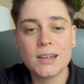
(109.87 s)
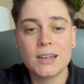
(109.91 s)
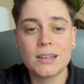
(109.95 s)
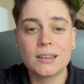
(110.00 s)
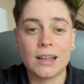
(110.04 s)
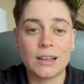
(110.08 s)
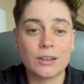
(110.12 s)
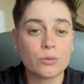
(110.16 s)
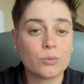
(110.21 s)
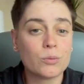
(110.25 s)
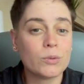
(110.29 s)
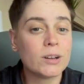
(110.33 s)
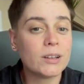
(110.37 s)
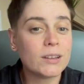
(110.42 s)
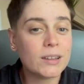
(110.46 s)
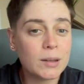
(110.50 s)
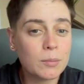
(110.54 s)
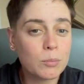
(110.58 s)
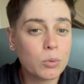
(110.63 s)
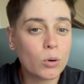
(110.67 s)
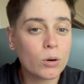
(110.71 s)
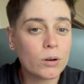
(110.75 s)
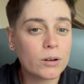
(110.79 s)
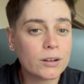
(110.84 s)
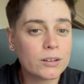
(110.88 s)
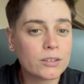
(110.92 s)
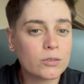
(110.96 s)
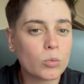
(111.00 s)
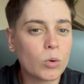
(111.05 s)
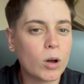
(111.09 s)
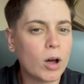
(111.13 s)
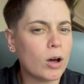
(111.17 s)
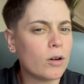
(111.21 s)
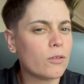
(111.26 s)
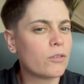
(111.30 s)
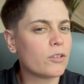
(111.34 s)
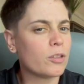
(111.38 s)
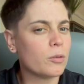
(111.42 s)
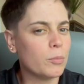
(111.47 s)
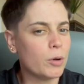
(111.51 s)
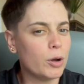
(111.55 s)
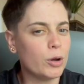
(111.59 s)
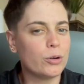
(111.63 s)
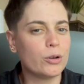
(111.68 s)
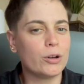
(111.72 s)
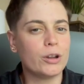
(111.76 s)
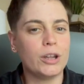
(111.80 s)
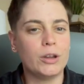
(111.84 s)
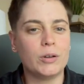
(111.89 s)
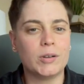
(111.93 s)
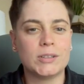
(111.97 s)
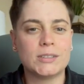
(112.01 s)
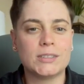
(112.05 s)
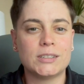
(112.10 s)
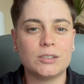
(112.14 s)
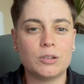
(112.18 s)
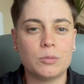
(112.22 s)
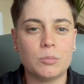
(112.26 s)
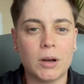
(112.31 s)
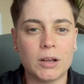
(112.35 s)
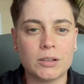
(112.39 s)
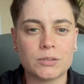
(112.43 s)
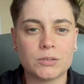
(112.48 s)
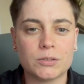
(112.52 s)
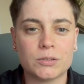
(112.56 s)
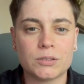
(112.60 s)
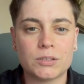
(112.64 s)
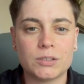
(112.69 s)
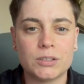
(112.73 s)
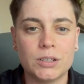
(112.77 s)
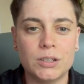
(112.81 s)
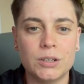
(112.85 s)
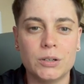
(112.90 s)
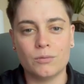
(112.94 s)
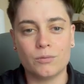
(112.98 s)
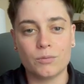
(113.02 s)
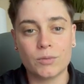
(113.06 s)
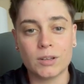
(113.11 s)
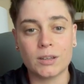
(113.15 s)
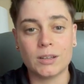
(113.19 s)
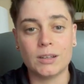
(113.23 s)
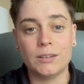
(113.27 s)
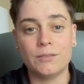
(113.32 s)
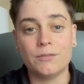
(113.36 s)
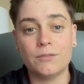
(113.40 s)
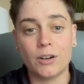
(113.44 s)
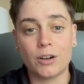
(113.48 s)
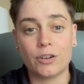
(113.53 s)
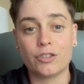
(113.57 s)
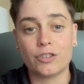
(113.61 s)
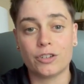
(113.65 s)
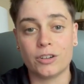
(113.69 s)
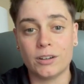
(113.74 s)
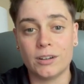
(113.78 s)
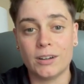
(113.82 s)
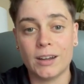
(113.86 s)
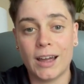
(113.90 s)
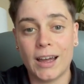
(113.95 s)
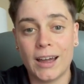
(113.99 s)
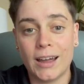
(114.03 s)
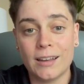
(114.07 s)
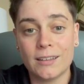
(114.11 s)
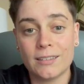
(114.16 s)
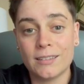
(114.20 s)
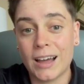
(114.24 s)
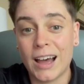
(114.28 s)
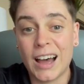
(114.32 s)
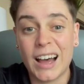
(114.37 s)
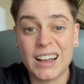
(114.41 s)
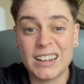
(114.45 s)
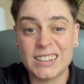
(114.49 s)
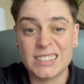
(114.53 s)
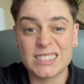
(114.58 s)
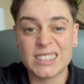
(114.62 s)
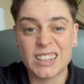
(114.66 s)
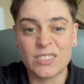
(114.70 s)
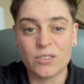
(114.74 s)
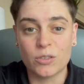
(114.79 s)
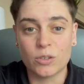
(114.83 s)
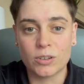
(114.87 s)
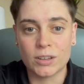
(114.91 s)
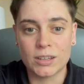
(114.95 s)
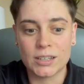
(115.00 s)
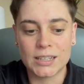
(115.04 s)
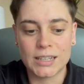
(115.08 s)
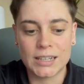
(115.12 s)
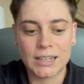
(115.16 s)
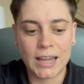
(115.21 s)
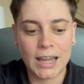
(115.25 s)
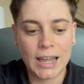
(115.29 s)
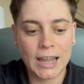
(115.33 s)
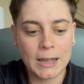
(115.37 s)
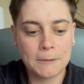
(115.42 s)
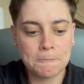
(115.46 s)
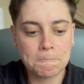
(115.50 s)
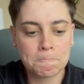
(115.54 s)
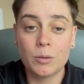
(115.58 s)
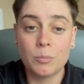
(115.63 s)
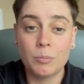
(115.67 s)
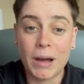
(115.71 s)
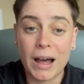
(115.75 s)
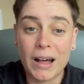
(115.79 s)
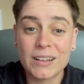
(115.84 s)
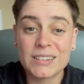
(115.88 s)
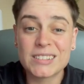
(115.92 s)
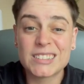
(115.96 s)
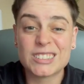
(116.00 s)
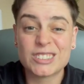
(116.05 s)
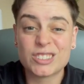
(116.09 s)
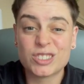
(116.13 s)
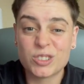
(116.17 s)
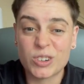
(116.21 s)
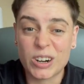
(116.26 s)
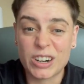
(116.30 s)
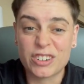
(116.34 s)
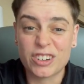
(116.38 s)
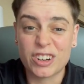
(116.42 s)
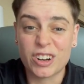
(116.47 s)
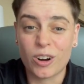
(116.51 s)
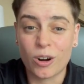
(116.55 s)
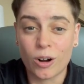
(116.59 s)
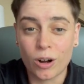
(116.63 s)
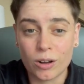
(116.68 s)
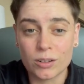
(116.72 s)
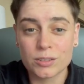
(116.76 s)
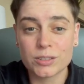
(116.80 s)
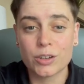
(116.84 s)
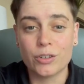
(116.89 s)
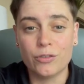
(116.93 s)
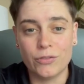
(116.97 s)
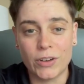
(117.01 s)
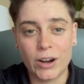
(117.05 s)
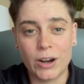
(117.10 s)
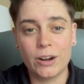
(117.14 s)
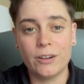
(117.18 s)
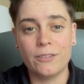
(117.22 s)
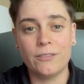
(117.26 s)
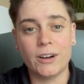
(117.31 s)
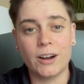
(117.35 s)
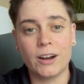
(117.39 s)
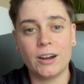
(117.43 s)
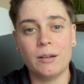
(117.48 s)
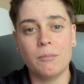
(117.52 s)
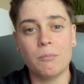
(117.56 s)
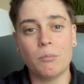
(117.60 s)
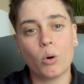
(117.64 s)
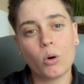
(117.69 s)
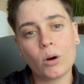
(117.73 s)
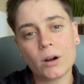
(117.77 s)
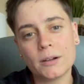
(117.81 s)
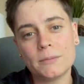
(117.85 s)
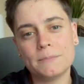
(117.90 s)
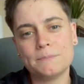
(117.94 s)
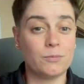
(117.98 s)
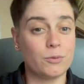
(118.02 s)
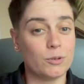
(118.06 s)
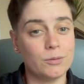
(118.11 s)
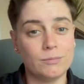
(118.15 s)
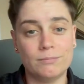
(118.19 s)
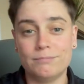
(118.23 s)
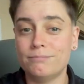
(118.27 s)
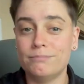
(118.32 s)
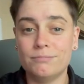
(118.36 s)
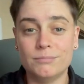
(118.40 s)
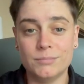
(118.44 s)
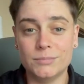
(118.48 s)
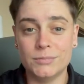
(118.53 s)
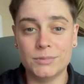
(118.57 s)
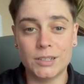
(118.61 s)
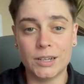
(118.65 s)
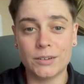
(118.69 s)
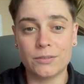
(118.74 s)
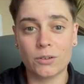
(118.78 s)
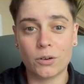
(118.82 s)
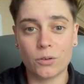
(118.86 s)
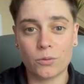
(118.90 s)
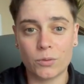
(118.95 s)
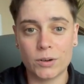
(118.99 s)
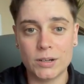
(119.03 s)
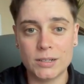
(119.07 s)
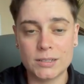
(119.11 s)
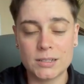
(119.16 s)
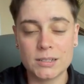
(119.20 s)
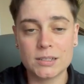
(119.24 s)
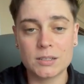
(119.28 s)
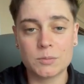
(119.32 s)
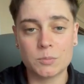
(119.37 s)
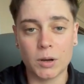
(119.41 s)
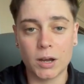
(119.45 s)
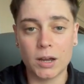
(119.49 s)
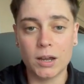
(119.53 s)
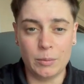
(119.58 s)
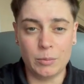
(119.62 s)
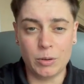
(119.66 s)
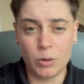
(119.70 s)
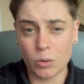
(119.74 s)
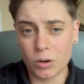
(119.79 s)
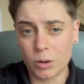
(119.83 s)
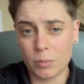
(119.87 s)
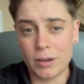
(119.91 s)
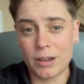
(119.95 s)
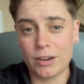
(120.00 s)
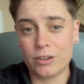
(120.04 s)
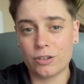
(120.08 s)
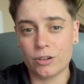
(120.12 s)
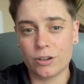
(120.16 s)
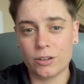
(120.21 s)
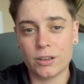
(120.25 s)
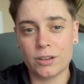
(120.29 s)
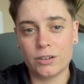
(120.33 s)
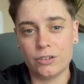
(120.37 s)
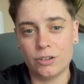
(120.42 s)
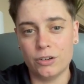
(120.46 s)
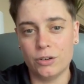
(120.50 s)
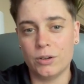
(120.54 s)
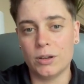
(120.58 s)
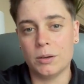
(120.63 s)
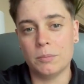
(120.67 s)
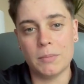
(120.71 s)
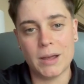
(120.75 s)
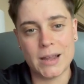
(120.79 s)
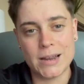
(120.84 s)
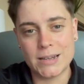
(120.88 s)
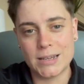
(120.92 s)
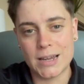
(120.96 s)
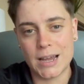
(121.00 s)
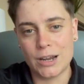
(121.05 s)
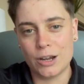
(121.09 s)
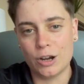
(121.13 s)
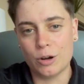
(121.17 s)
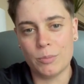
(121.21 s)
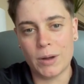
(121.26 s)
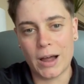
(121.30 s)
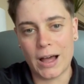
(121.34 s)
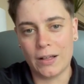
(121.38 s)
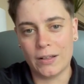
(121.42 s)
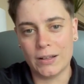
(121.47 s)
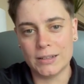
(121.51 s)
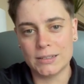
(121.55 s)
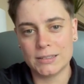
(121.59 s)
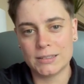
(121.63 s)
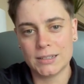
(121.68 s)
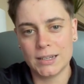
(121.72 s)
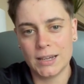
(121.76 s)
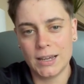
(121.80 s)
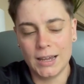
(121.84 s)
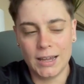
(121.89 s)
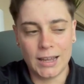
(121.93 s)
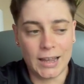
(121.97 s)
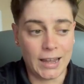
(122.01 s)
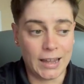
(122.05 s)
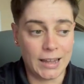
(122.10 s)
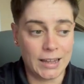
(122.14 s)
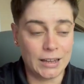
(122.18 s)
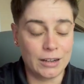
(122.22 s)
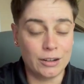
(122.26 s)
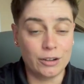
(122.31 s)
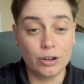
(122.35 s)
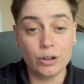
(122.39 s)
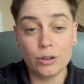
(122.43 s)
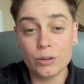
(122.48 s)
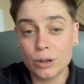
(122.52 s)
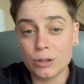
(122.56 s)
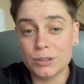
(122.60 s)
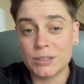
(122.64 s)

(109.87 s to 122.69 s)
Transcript: That's really important as well for the motor units in your muscles to really function at the highest level that they can. Balance and stretching are also very, very important for different reasons, but you want to make sure that you can maintain your balance and do those